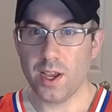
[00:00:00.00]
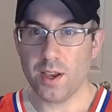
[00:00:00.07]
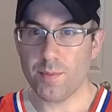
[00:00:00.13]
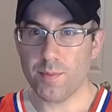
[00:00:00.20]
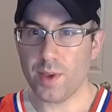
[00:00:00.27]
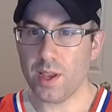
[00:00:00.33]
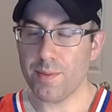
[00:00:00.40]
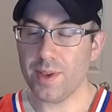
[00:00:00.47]

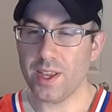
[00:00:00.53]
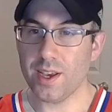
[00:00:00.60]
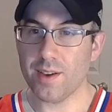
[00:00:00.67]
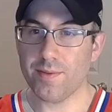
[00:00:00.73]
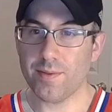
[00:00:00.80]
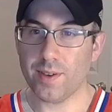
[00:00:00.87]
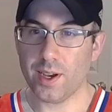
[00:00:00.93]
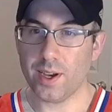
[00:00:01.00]
maybe
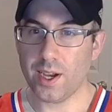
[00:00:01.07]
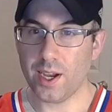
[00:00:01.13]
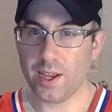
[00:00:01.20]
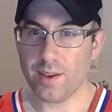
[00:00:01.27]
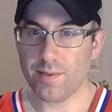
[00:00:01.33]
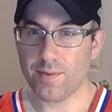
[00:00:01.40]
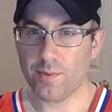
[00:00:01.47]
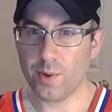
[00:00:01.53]
if
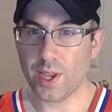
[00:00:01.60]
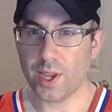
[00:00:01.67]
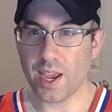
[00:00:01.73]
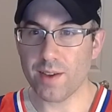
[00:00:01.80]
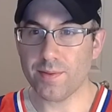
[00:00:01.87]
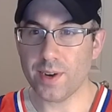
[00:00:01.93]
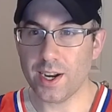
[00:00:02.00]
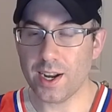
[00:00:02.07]
we
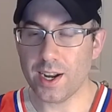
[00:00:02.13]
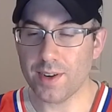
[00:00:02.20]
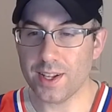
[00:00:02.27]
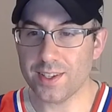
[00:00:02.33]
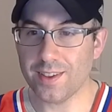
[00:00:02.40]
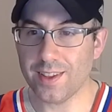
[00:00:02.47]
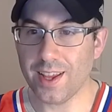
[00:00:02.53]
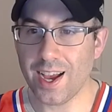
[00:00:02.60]
can't find
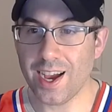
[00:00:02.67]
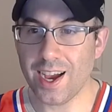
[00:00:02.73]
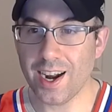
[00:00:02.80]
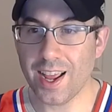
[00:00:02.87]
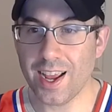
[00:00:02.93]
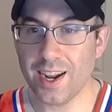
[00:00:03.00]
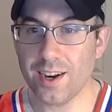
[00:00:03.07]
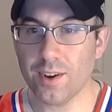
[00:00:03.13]
evidence of the hot
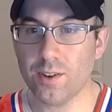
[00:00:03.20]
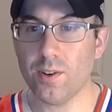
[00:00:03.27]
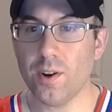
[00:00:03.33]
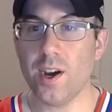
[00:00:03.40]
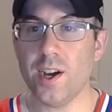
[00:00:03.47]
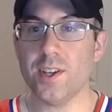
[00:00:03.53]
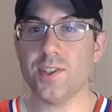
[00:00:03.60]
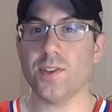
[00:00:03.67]
hand
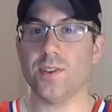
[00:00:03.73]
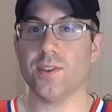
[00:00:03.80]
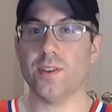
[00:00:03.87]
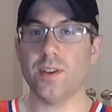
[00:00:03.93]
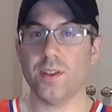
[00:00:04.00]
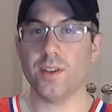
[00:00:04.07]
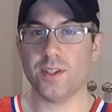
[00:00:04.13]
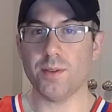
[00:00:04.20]
across
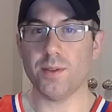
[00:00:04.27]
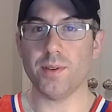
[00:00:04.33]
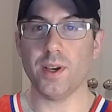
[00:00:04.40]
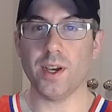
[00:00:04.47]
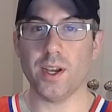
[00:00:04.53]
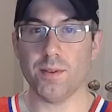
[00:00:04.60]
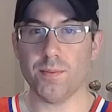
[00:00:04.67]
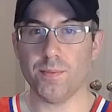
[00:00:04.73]

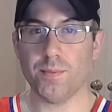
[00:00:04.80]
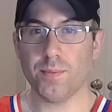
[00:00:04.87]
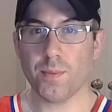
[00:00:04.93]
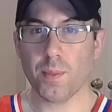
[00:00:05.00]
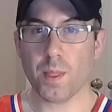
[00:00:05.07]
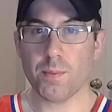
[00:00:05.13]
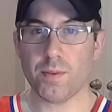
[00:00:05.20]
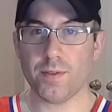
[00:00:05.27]

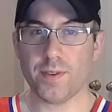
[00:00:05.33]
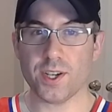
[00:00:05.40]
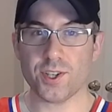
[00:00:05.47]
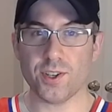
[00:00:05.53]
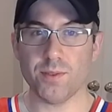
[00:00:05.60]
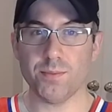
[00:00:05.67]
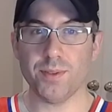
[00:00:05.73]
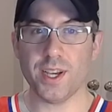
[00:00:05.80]

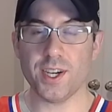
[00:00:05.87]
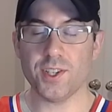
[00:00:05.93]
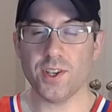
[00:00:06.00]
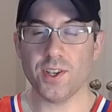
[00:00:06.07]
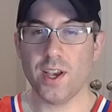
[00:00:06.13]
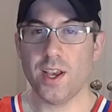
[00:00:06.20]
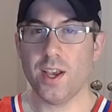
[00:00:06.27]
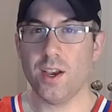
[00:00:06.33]
professional
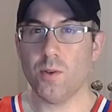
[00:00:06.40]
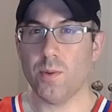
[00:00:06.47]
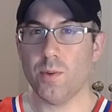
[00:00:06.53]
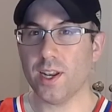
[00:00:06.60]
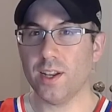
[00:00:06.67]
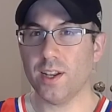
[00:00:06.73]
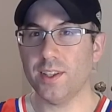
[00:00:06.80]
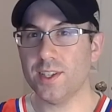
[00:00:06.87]
players, we
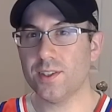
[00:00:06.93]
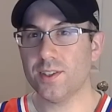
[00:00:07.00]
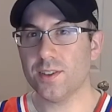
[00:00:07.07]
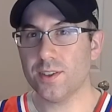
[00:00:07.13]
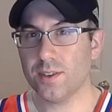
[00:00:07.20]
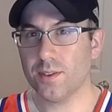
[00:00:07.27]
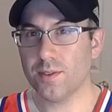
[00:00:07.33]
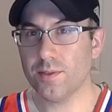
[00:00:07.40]
can at
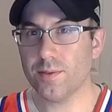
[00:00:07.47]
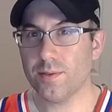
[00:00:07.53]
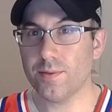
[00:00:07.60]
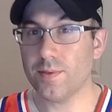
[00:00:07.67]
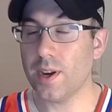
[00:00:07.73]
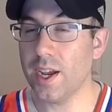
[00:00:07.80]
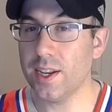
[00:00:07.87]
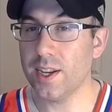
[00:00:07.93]
least
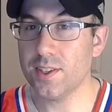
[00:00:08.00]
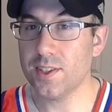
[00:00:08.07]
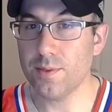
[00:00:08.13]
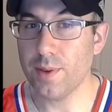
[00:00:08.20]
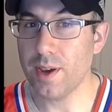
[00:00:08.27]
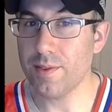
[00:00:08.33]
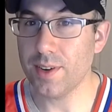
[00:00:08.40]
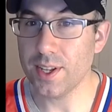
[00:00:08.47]
find some
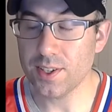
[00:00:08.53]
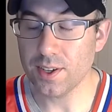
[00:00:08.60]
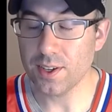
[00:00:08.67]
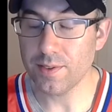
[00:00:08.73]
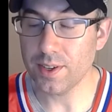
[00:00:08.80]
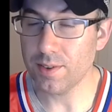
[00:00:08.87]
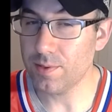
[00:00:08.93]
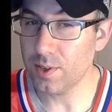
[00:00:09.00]
evidence of
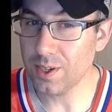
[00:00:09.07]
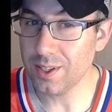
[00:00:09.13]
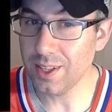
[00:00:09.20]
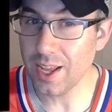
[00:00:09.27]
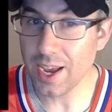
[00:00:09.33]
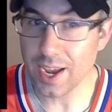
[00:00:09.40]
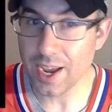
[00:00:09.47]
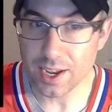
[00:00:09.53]
it for
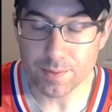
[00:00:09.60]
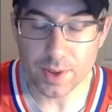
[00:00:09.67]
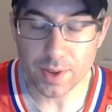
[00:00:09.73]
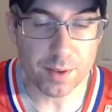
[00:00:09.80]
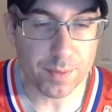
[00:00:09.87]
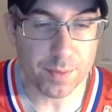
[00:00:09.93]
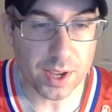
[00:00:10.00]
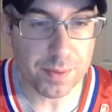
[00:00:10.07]
Klay,
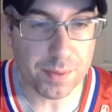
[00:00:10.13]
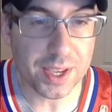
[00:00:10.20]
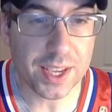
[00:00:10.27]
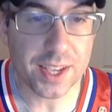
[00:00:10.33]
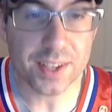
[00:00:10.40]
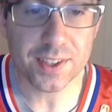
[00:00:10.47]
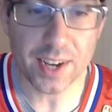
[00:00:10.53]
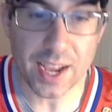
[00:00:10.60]
and maybe
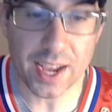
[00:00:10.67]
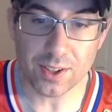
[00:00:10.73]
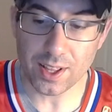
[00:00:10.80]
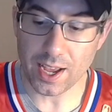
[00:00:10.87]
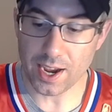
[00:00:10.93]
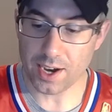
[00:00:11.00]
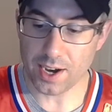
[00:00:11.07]
he's an outlier.